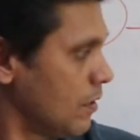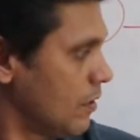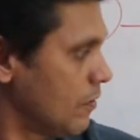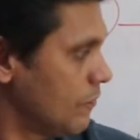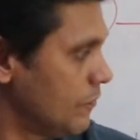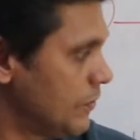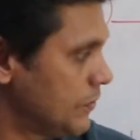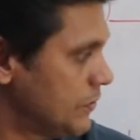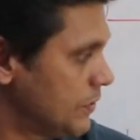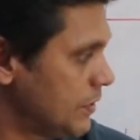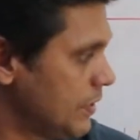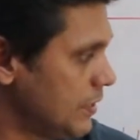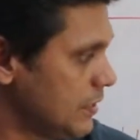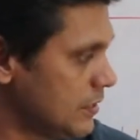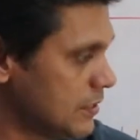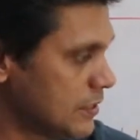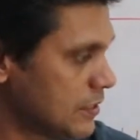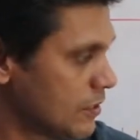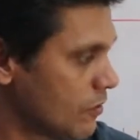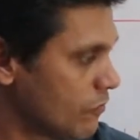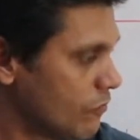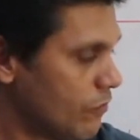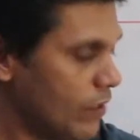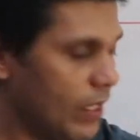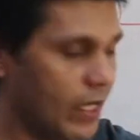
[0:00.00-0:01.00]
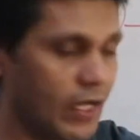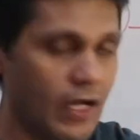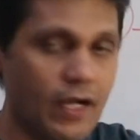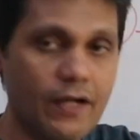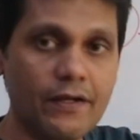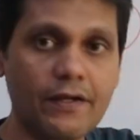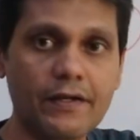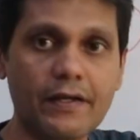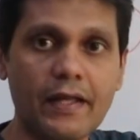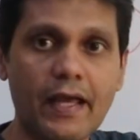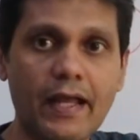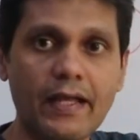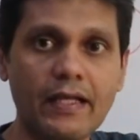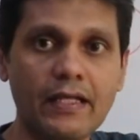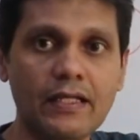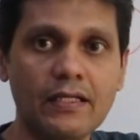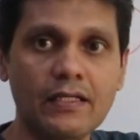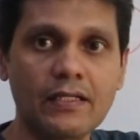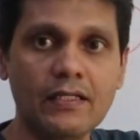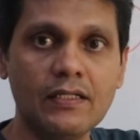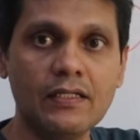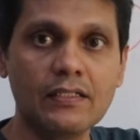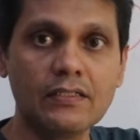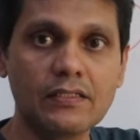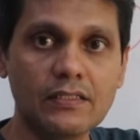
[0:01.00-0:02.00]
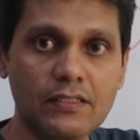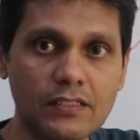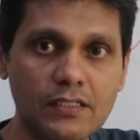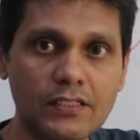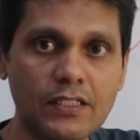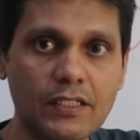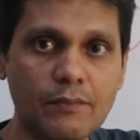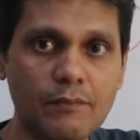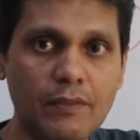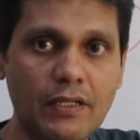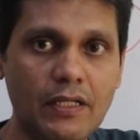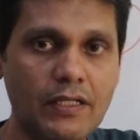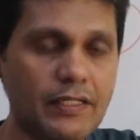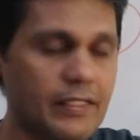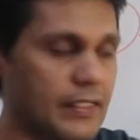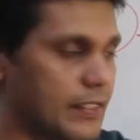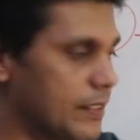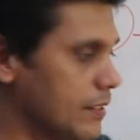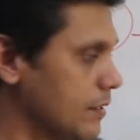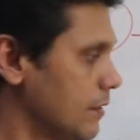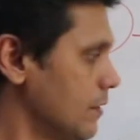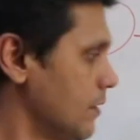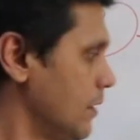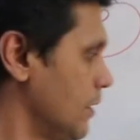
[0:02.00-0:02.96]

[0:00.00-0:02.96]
which is 530 million.